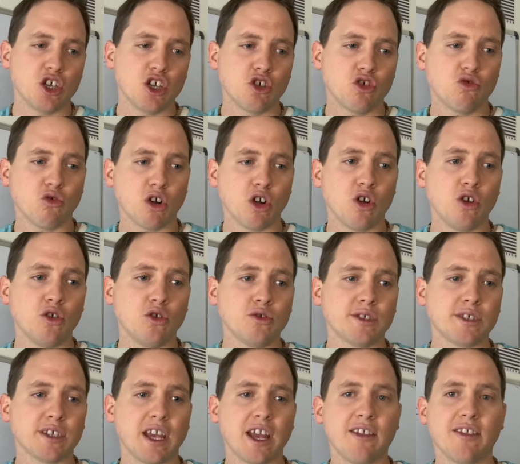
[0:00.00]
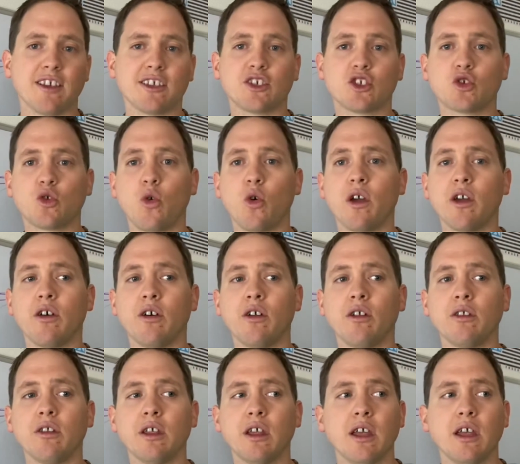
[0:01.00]
grows in the
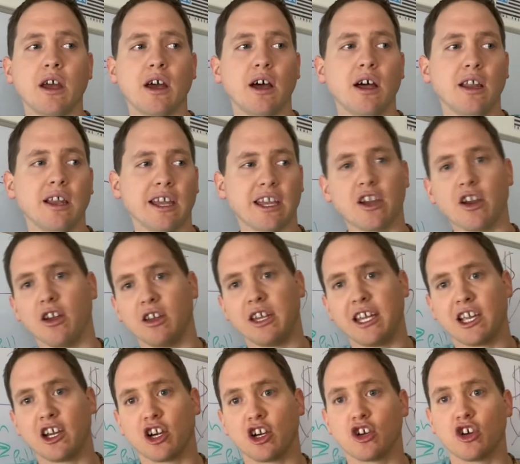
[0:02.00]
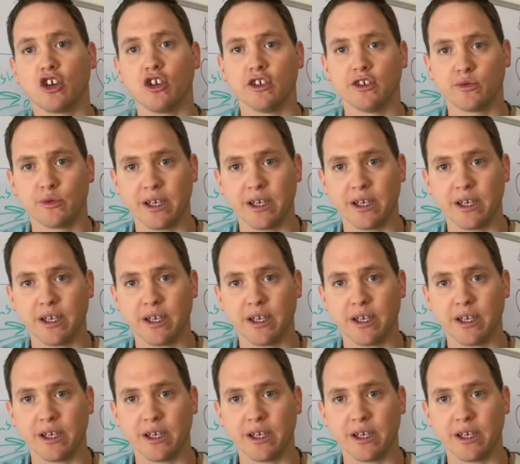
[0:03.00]
soil, like our girls.